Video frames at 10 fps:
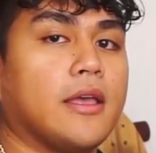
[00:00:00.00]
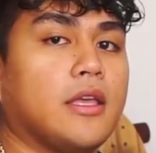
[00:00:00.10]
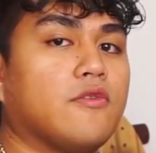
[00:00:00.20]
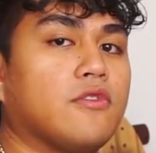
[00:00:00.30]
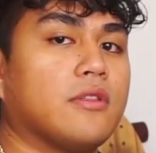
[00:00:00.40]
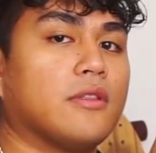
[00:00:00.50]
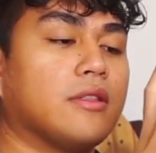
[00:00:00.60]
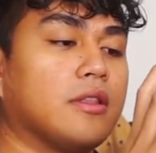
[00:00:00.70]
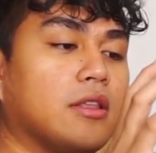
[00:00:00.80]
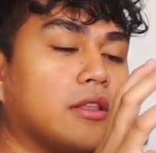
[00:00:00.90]
even
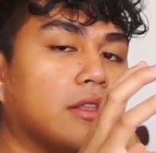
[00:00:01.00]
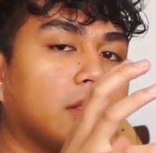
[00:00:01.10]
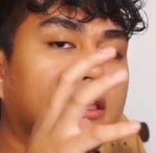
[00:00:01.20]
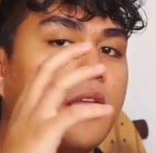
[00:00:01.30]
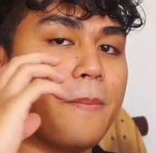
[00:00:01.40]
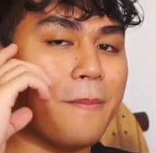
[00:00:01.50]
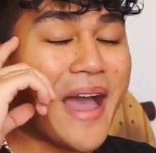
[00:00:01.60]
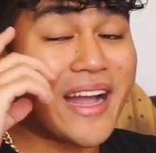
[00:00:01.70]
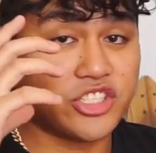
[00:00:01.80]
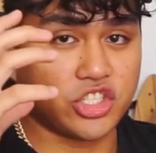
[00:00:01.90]

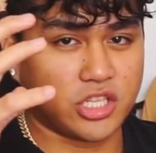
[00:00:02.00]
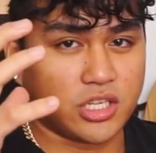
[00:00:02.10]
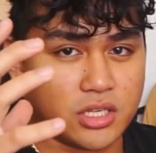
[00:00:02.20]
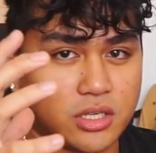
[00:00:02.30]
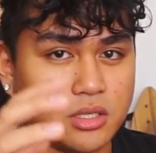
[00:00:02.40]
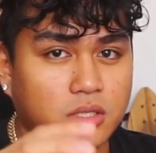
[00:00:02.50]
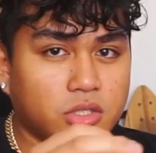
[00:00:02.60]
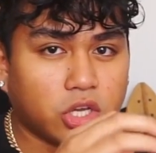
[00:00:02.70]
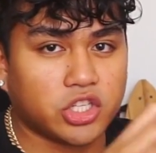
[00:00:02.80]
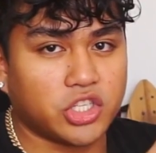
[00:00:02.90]
imagining
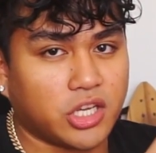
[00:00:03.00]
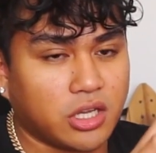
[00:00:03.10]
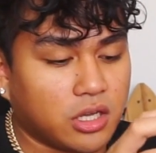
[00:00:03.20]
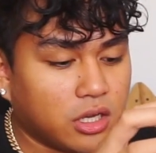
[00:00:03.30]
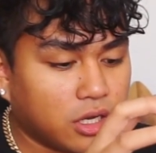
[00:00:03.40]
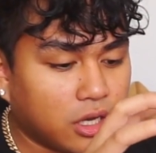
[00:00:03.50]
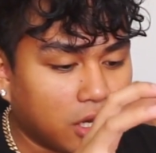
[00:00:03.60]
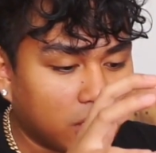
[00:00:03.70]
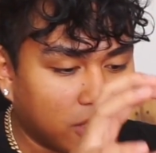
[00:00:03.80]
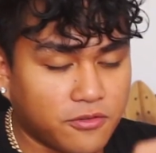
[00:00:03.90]
touching
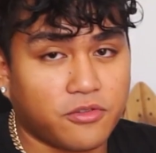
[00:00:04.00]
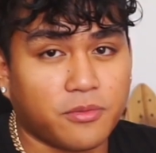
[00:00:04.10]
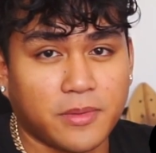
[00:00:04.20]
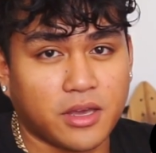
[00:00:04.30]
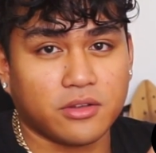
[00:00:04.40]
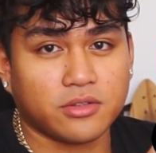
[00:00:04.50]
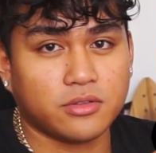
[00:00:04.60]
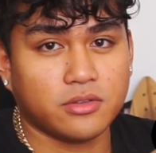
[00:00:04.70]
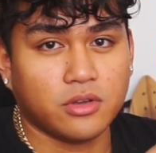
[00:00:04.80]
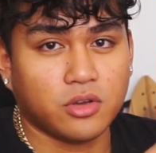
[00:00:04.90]
a different
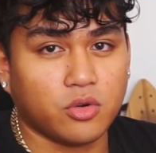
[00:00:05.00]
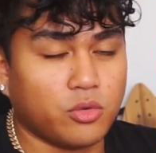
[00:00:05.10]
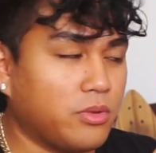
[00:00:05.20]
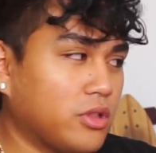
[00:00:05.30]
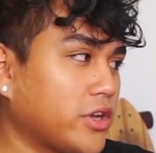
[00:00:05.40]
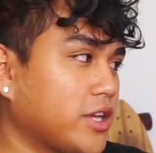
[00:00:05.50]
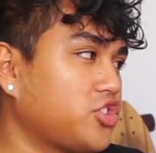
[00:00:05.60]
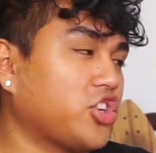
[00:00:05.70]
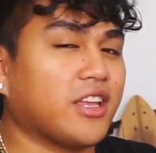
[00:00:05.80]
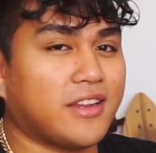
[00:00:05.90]
mouse would be like
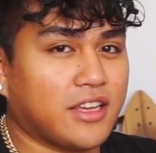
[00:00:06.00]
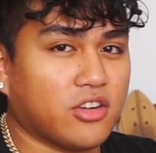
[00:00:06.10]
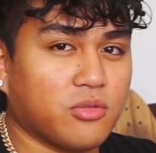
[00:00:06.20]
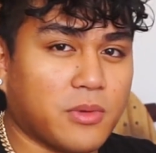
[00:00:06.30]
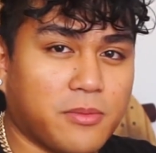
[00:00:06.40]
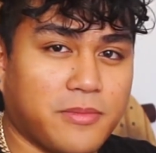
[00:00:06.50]
cheating on my